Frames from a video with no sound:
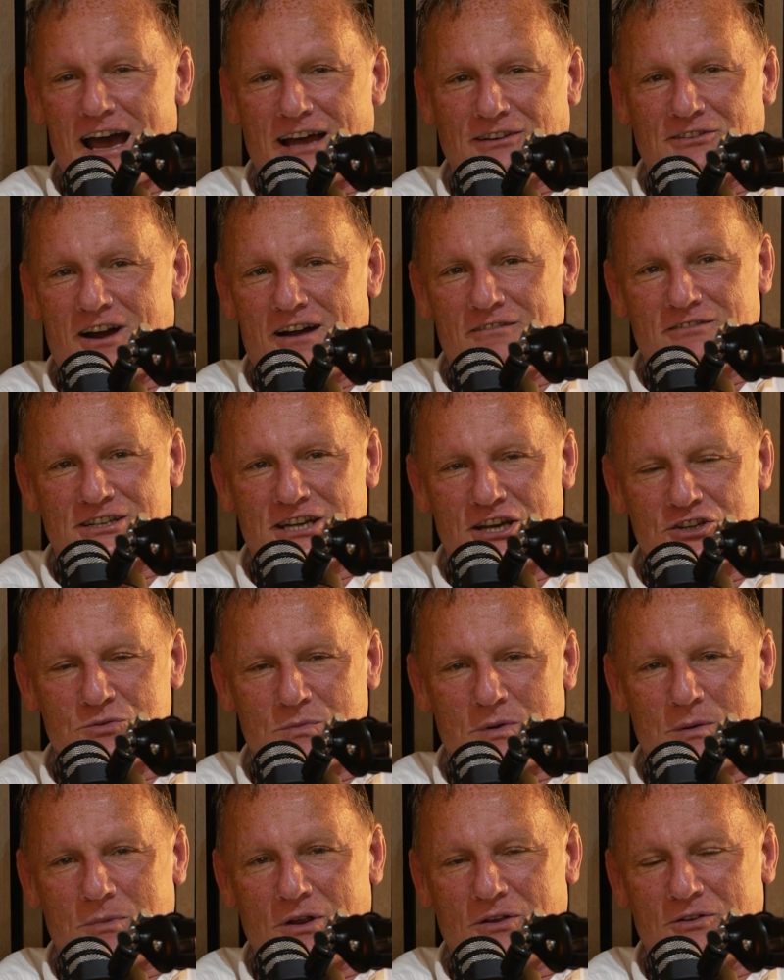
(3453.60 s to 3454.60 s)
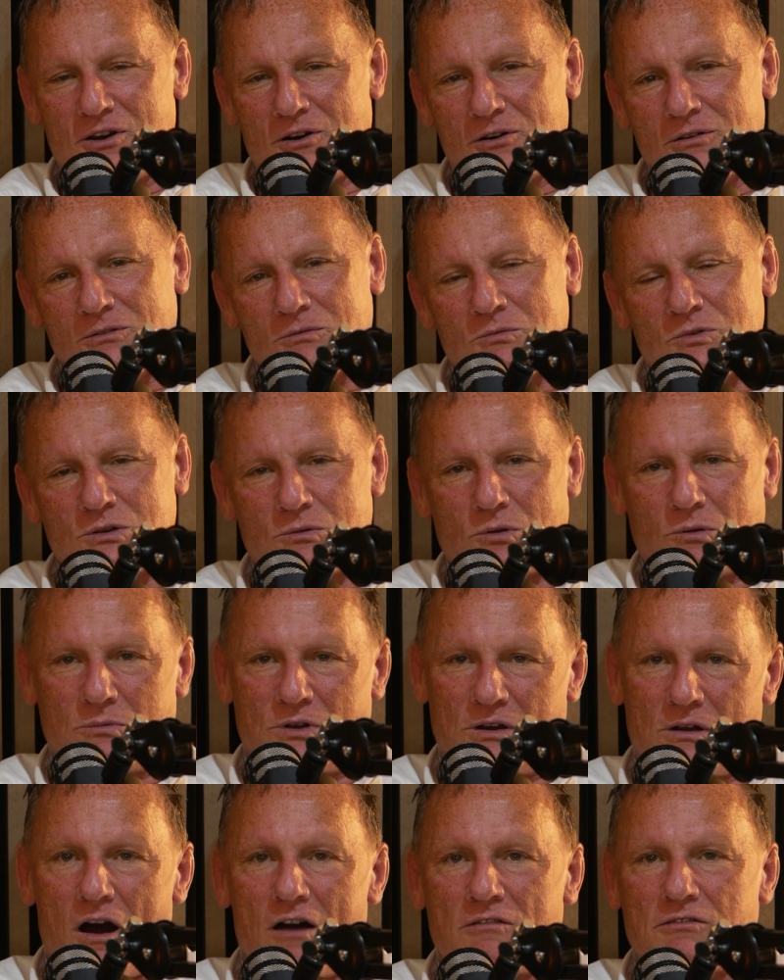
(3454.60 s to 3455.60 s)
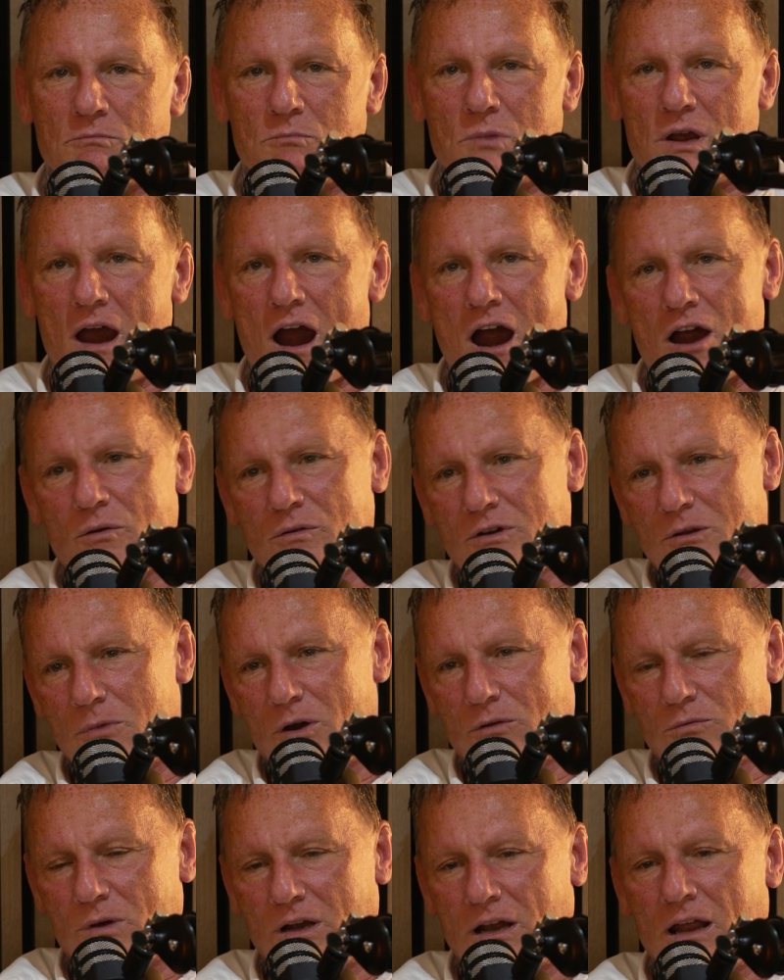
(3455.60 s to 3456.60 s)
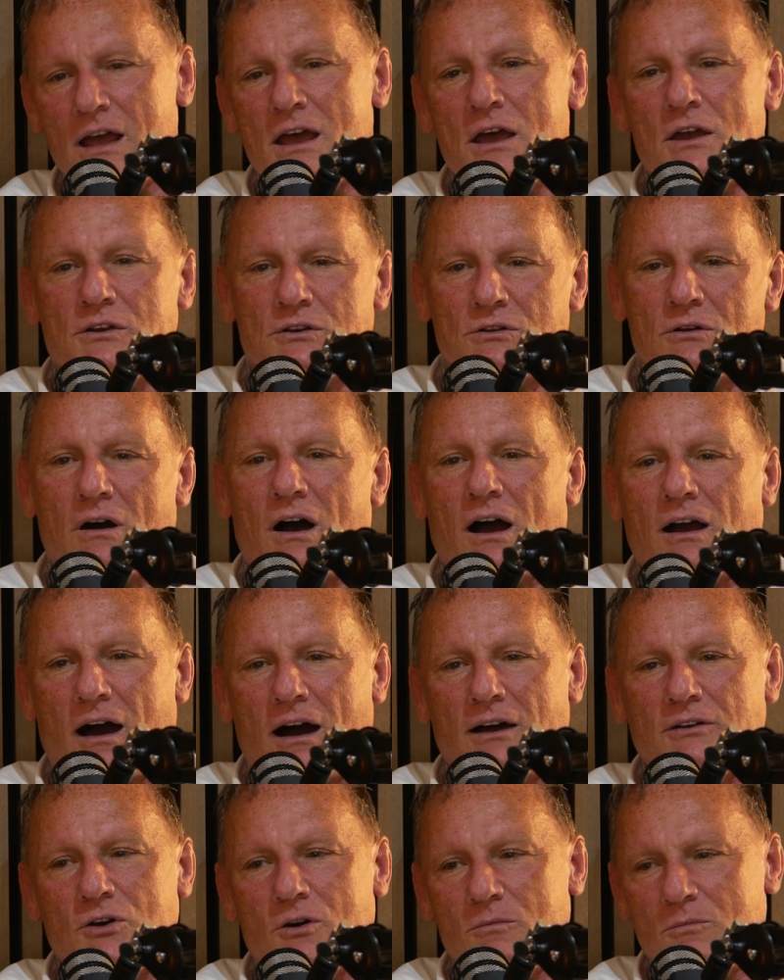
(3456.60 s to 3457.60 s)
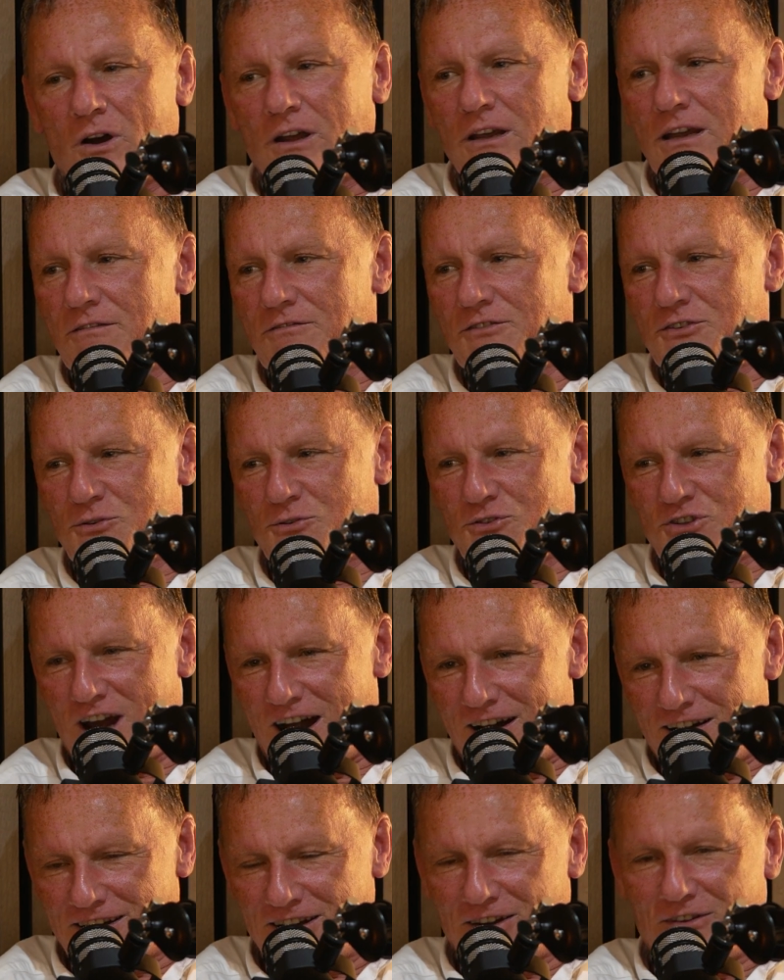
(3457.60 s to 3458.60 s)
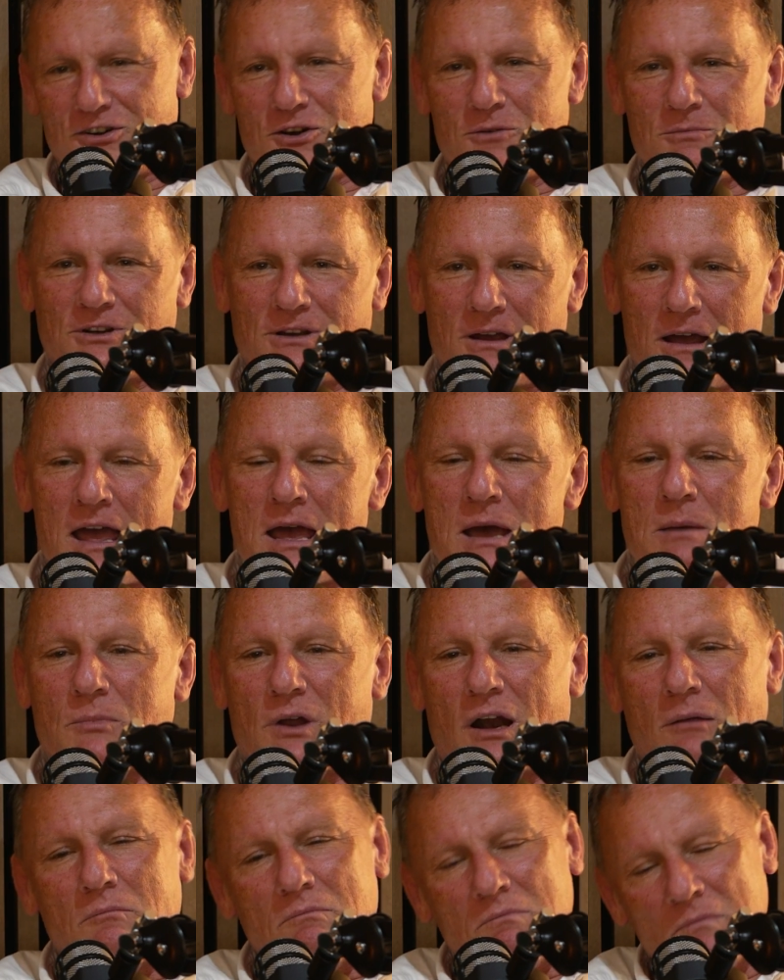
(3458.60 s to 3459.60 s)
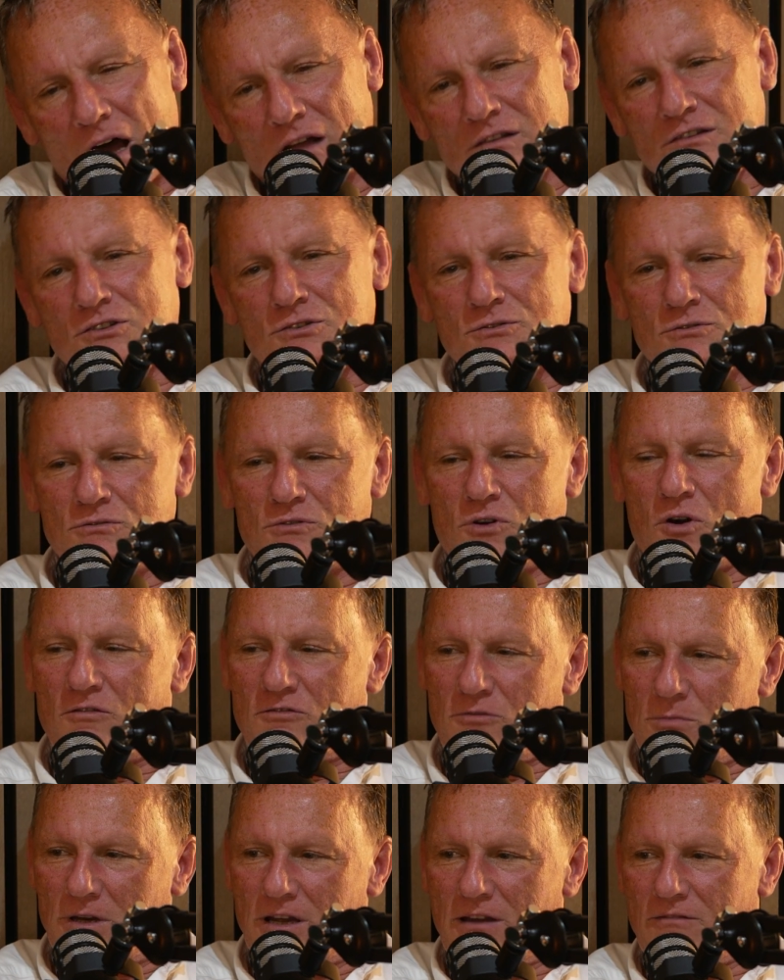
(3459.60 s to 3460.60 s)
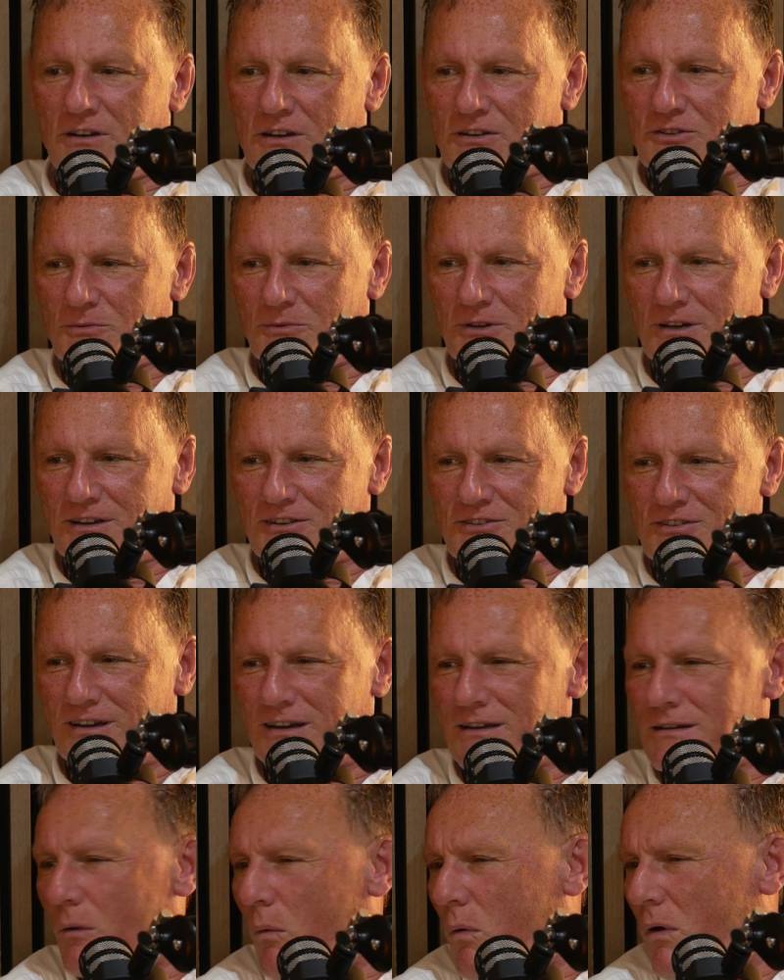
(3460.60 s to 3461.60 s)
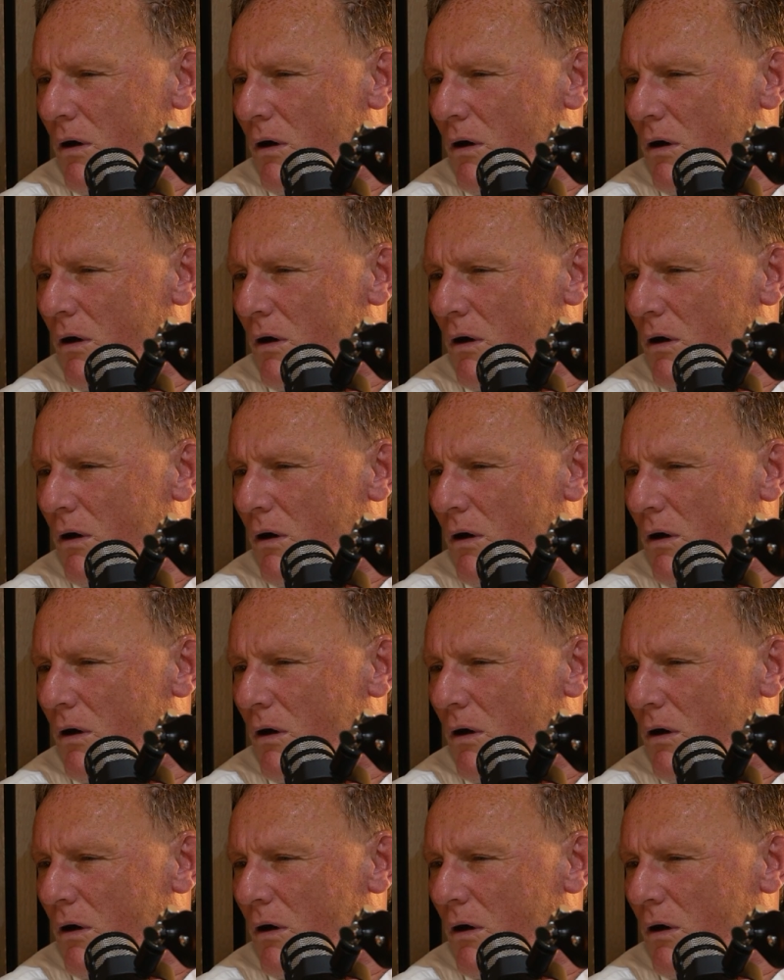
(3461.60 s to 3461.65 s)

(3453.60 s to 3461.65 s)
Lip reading: had conversations with people and we'd often be arguing about, well, I don't mind giving to a charity or I don't mind, but I'm not too comfortable giving to someone in the street. And I say,